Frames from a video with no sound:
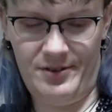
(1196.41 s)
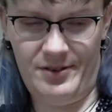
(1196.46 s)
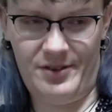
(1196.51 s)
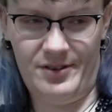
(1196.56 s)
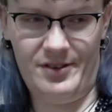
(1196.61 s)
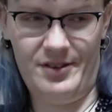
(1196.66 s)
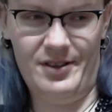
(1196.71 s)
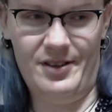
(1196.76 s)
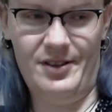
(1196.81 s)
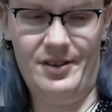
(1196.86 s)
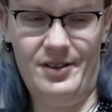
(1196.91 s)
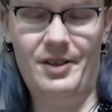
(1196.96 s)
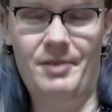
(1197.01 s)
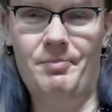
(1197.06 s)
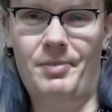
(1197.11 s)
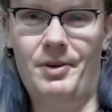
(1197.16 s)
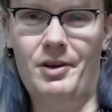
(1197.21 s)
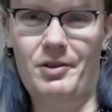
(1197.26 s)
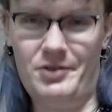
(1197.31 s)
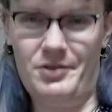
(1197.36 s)

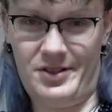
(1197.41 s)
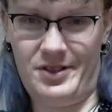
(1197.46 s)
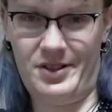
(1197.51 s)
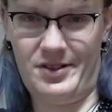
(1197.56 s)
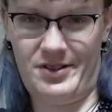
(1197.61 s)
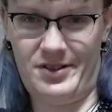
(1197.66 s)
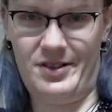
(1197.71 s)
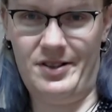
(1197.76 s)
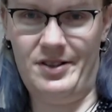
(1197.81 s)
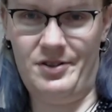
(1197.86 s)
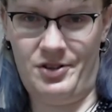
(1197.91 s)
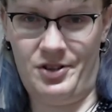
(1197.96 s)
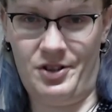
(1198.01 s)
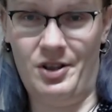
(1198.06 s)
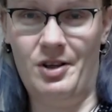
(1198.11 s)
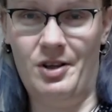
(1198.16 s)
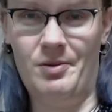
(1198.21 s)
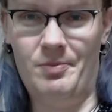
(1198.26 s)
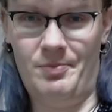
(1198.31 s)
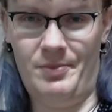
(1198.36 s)
imposter syndrome,
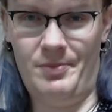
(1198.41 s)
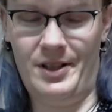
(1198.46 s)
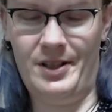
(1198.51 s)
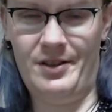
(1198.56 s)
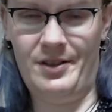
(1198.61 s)
and